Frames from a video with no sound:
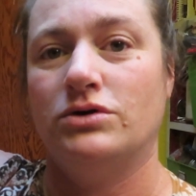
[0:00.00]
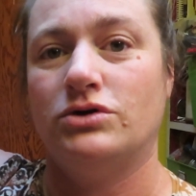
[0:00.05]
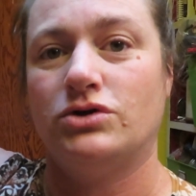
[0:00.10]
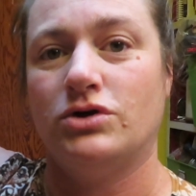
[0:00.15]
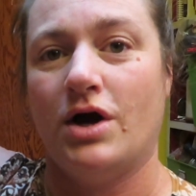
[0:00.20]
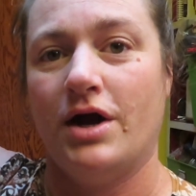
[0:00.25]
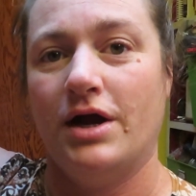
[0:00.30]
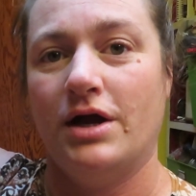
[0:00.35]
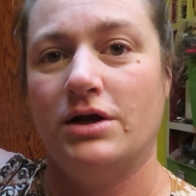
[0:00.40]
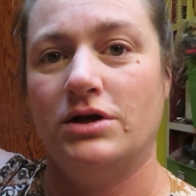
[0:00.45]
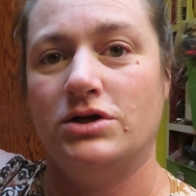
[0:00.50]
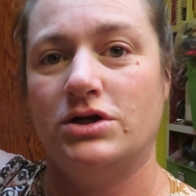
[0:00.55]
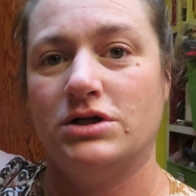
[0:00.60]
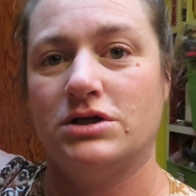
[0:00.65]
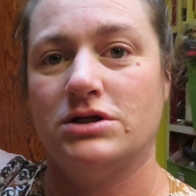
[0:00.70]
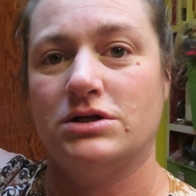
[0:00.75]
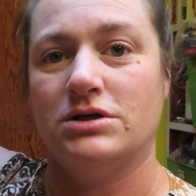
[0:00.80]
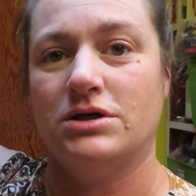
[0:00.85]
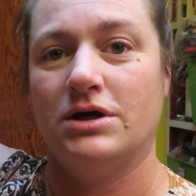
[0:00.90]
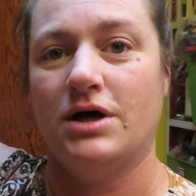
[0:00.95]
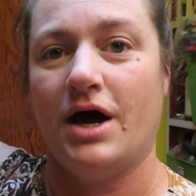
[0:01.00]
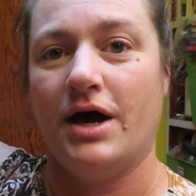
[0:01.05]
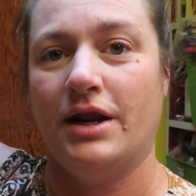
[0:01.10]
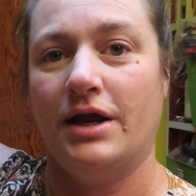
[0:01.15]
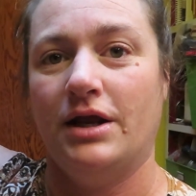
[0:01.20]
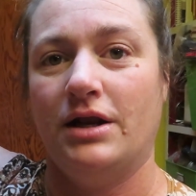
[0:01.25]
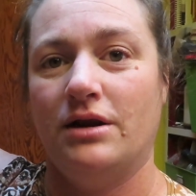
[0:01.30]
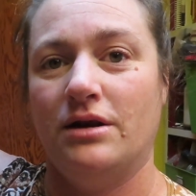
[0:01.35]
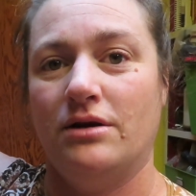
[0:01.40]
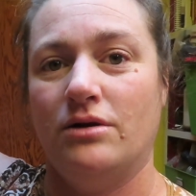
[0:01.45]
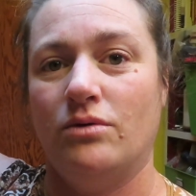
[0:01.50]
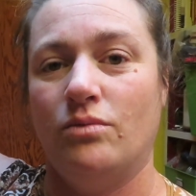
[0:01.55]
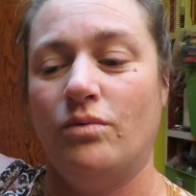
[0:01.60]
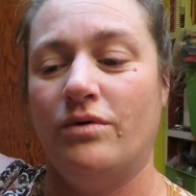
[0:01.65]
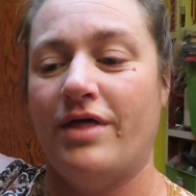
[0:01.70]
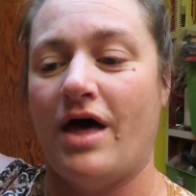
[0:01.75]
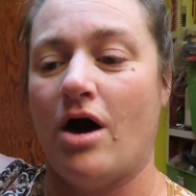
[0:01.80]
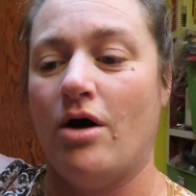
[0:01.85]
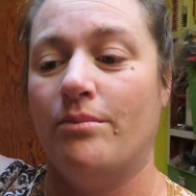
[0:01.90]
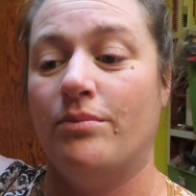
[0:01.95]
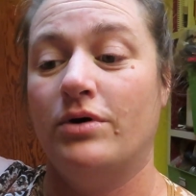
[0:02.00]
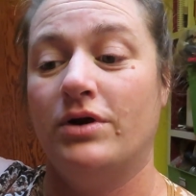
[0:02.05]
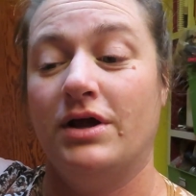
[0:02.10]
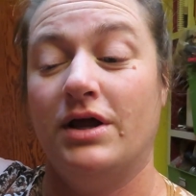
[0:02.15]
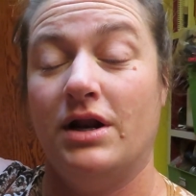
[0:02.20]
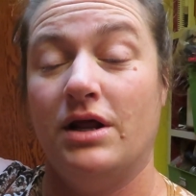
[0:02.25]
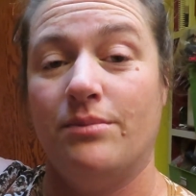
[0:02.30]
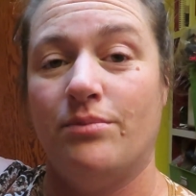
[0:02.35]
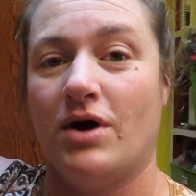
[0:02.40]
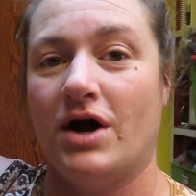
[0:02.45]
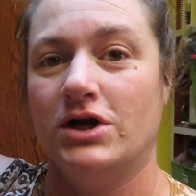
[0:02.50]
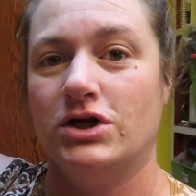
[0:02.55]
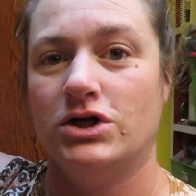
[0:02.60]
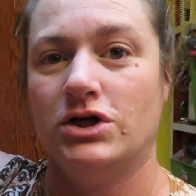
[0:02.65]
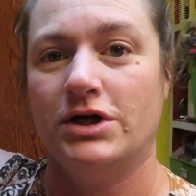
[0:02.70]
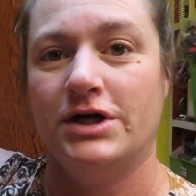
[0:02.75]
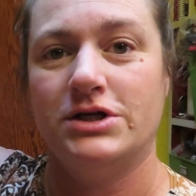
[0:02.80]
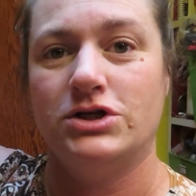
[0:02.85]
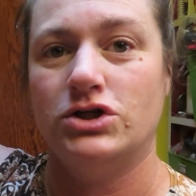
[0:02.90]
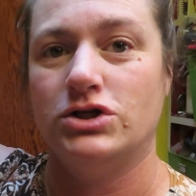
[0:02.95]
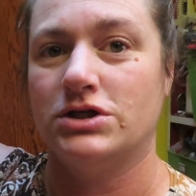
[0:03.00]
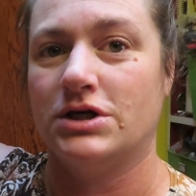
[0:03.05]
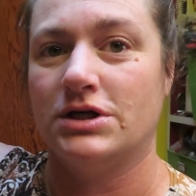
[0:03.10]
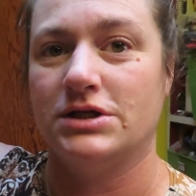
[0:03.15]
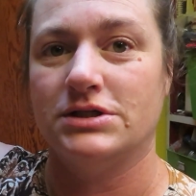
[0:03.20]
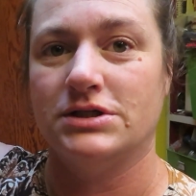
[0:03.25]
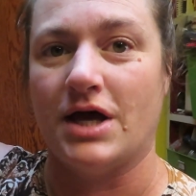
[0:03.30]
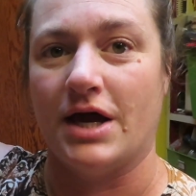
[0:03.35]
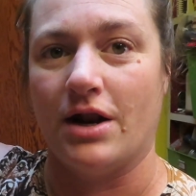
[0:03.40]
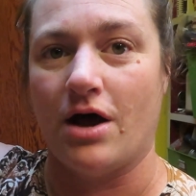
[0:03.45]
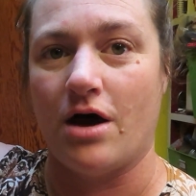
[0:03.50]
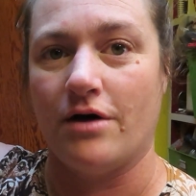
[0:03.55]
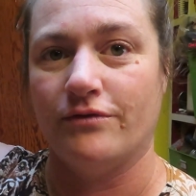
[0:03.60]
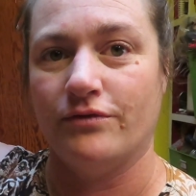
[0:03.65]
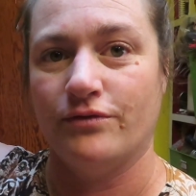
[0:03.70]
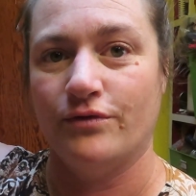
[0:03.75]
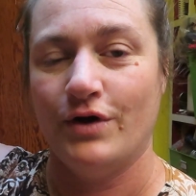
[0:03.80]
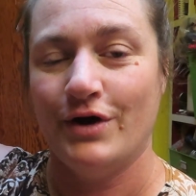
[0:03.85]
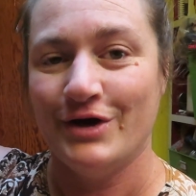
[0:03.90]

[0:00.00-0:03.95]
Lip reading: try and just cut it without putting any pressure, it's just going to slide off.